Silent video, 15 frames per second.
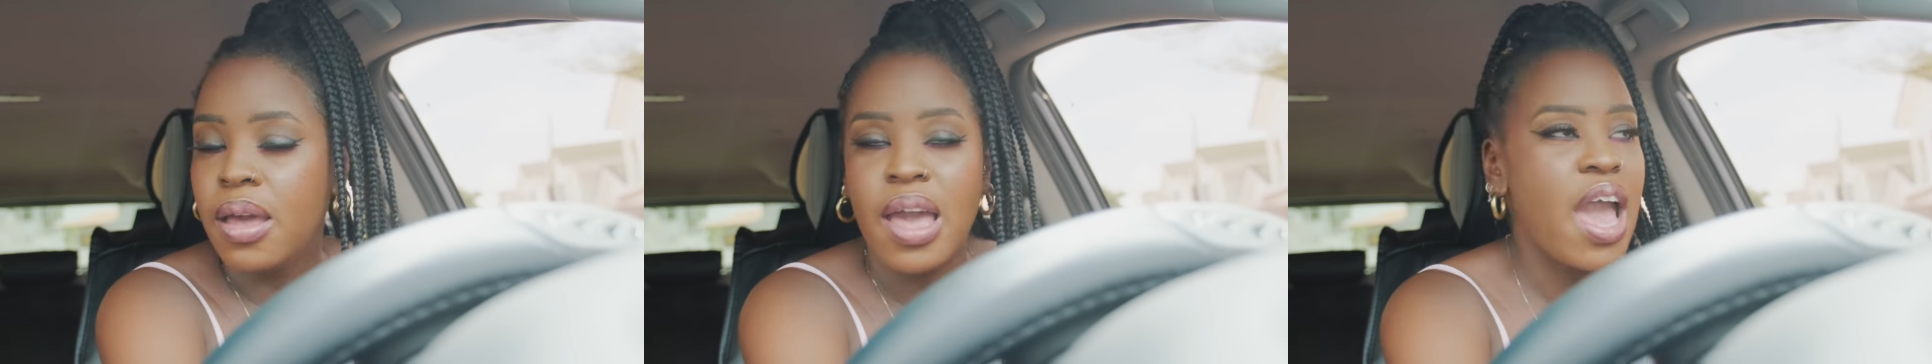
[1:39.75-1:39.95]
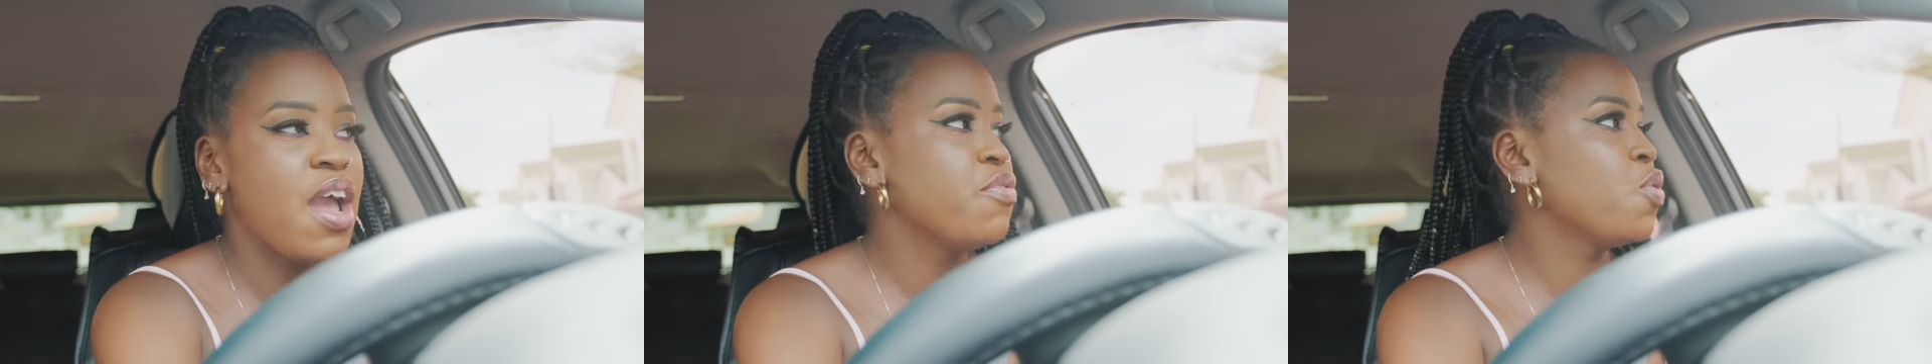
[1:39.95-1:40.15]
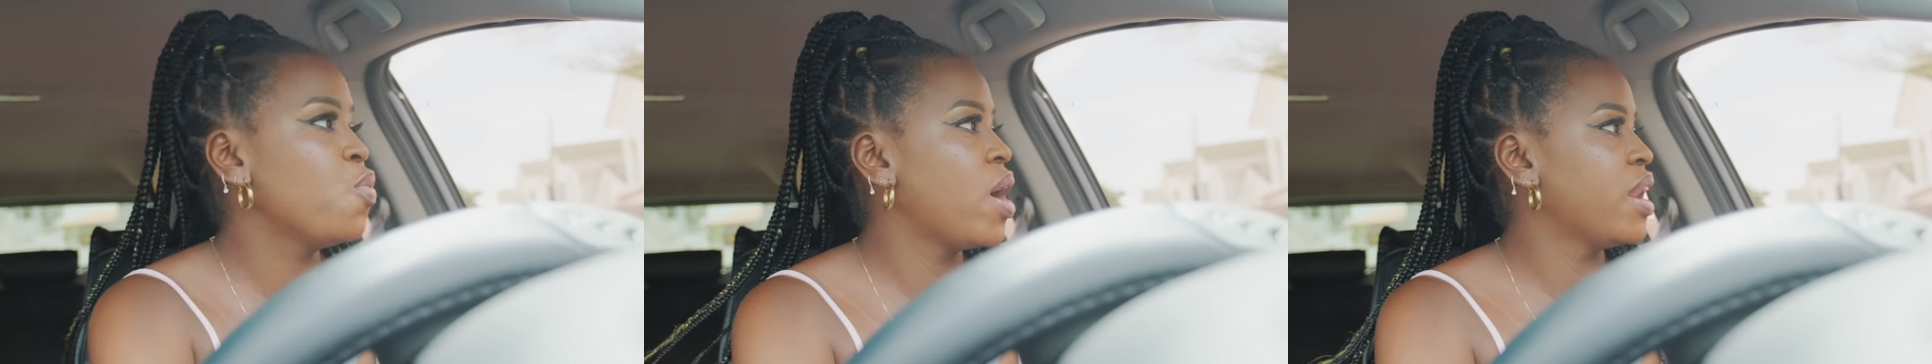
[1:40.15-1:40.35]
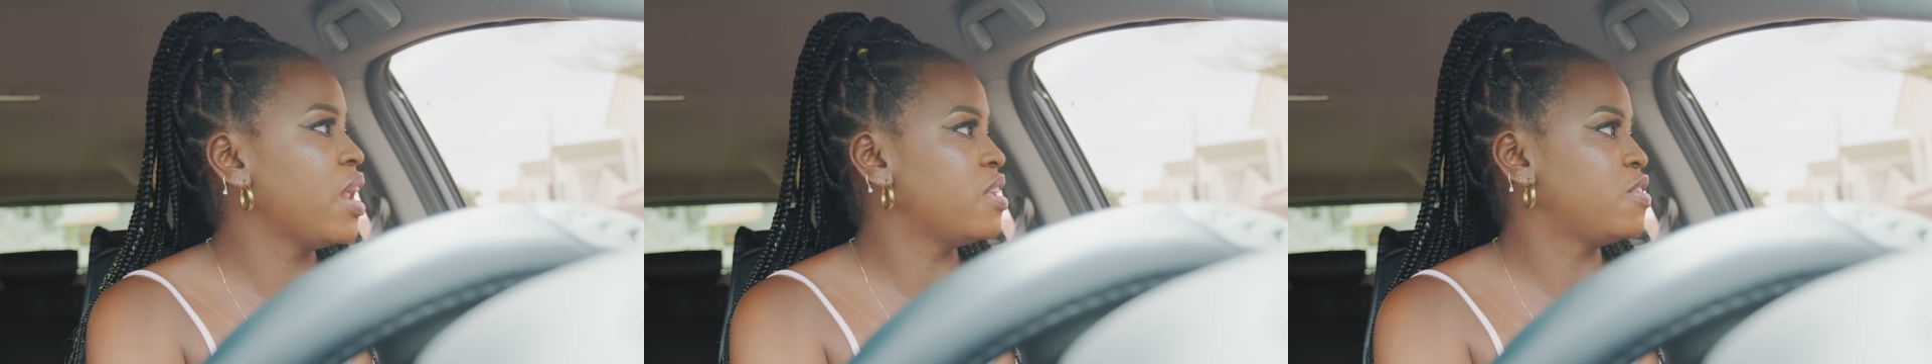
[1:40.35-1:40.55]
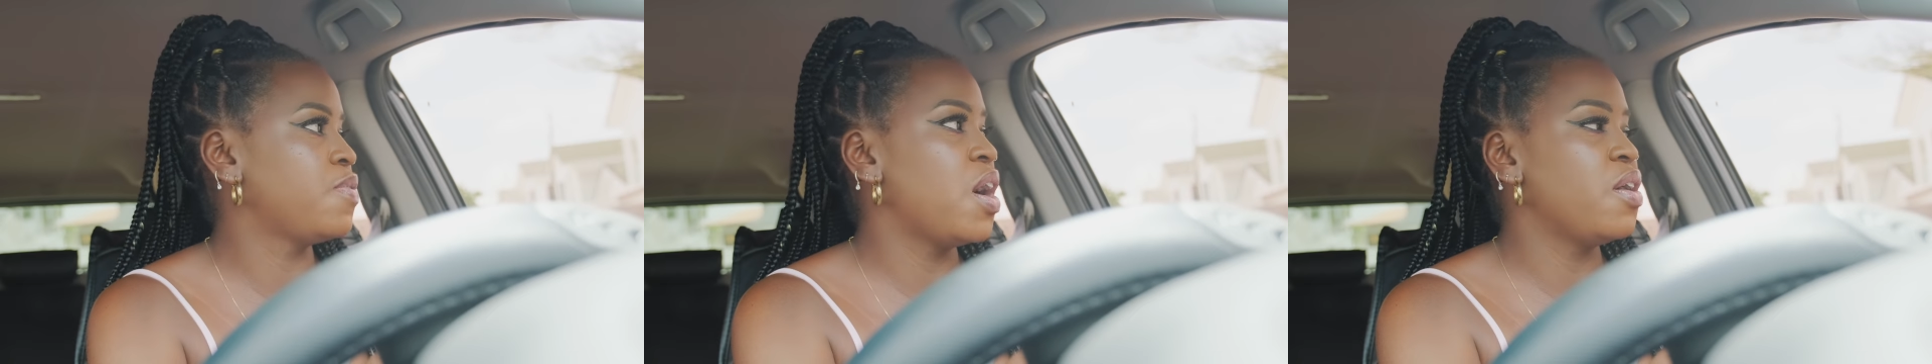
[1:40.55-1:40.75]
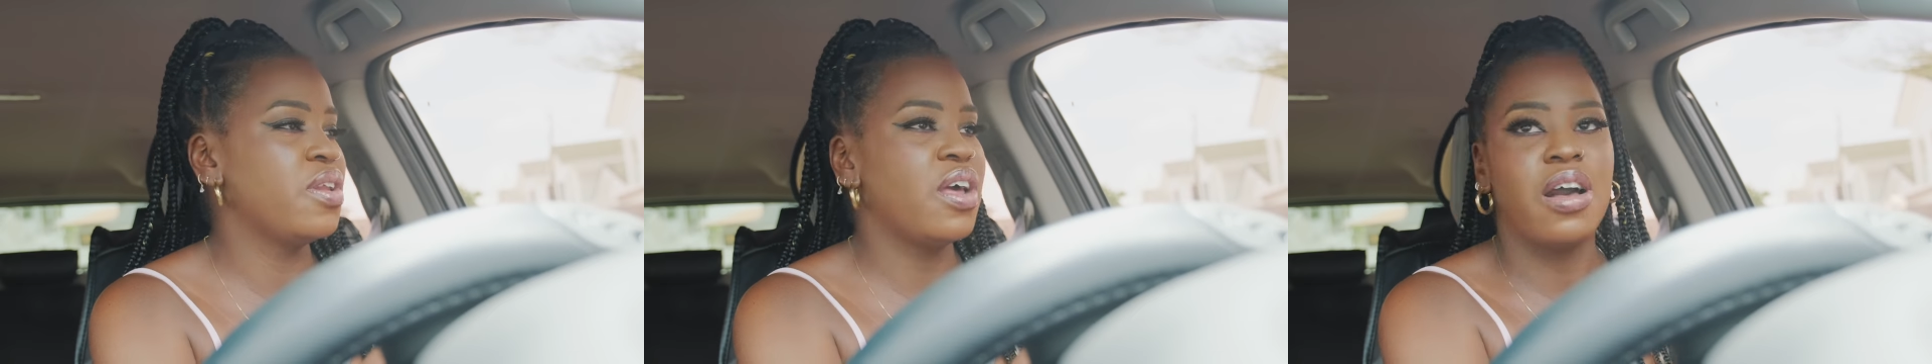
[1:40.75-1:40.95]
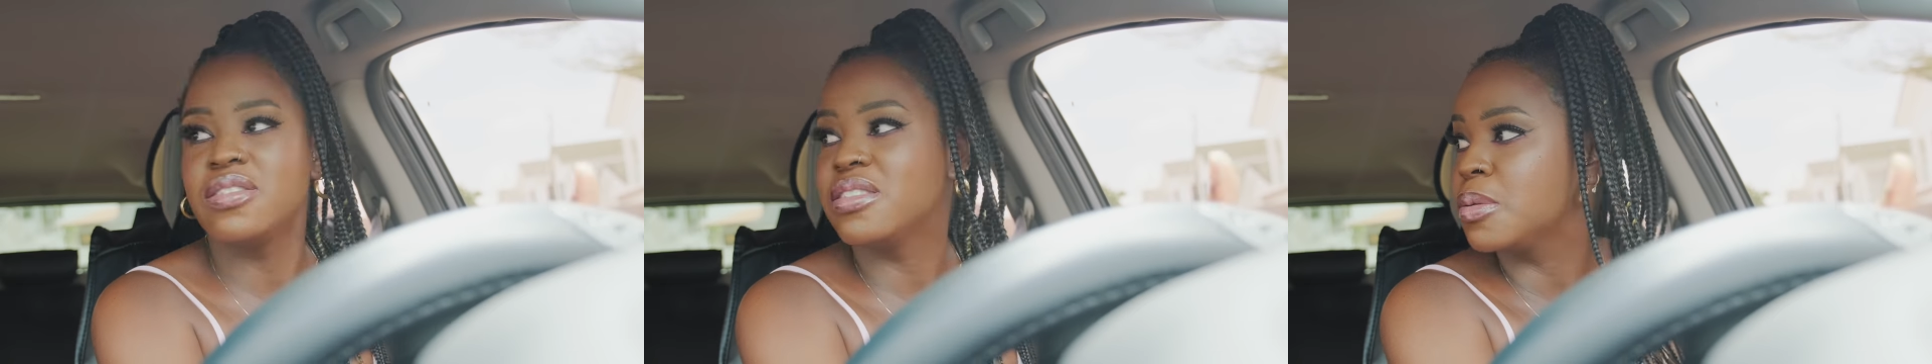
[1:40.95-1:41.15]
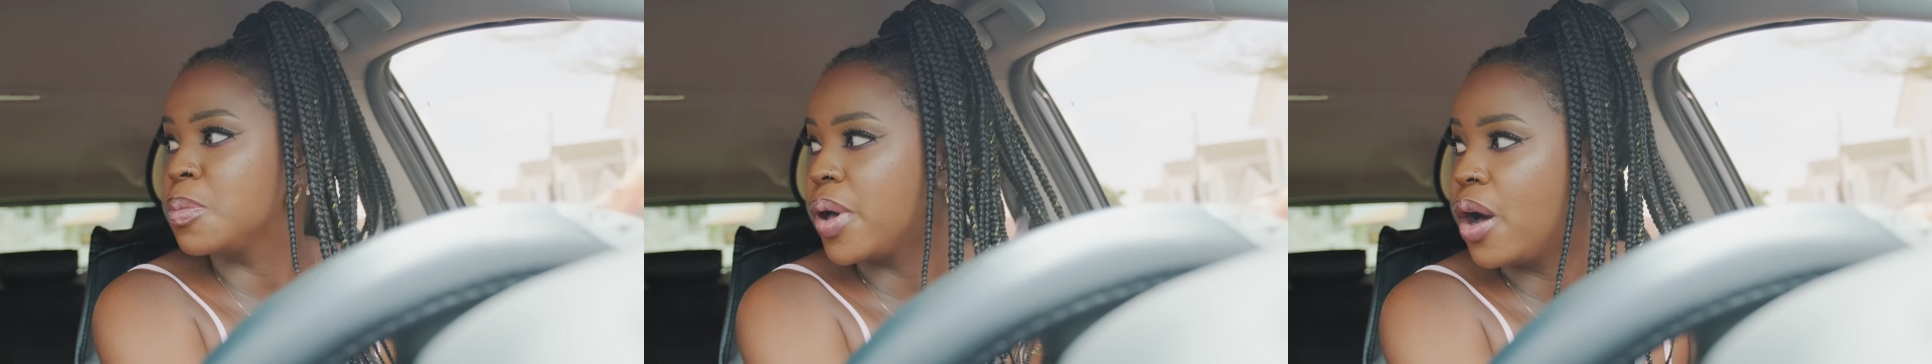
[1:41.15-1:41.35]
everyone has found
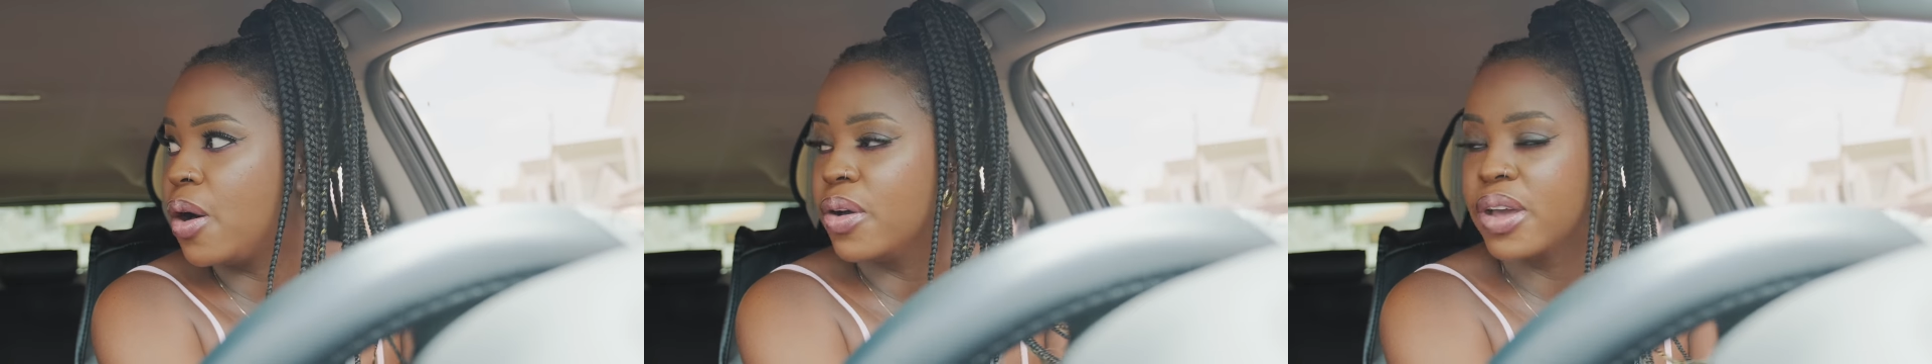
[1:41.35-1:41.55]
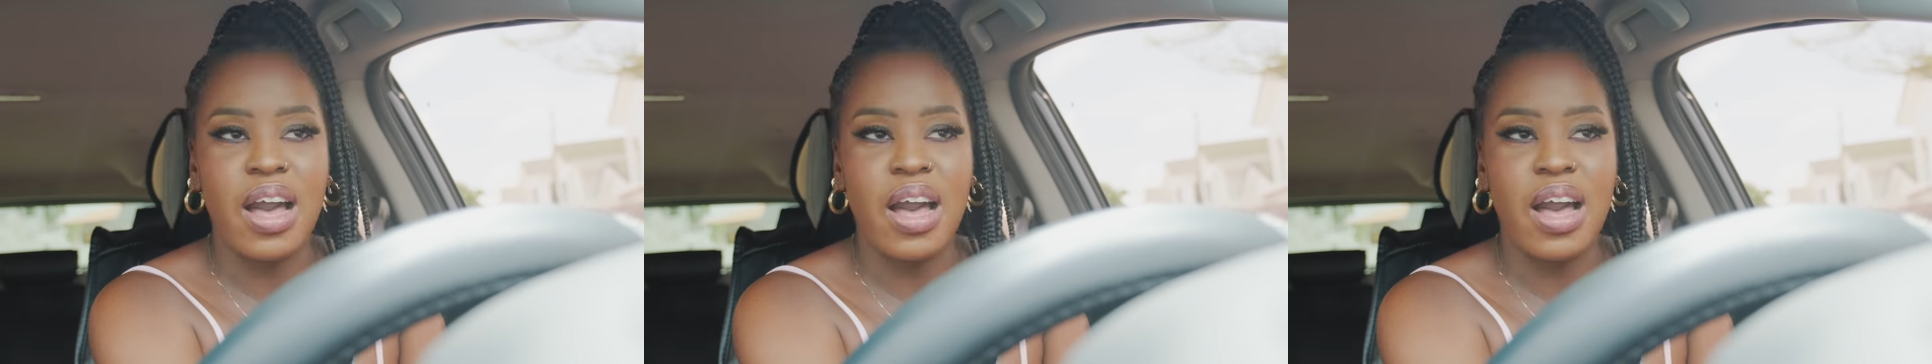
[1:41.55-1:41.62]
out about